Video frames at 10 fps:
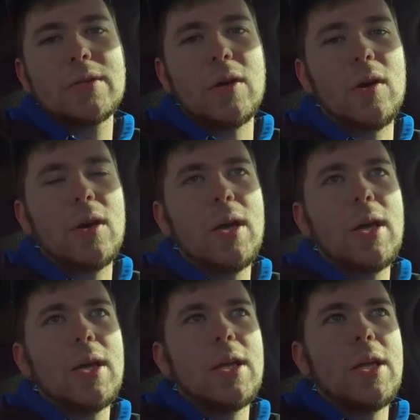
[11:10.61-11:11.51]
So
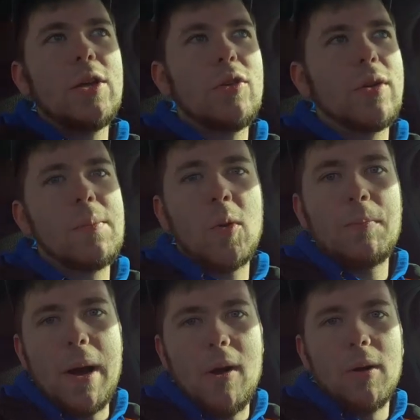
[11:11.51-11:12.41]
you do get more
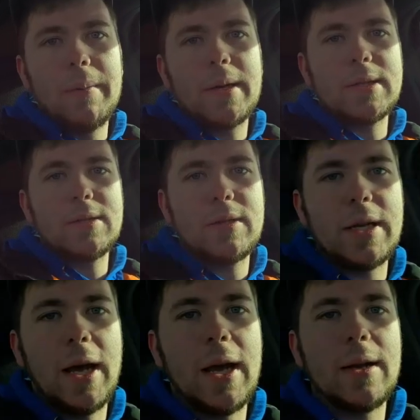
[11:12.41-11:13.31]
power because you
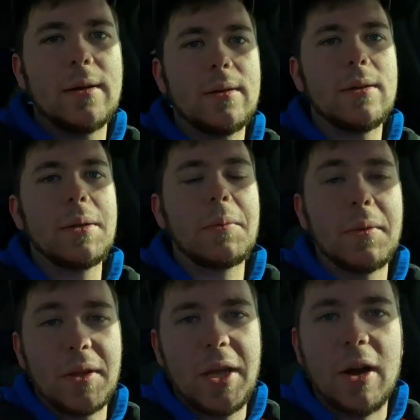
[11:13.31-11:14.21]
can,
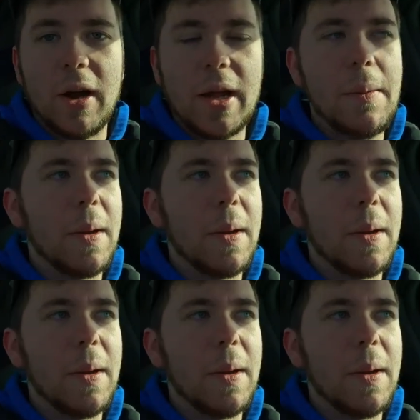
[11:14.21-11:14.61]
with the gearing.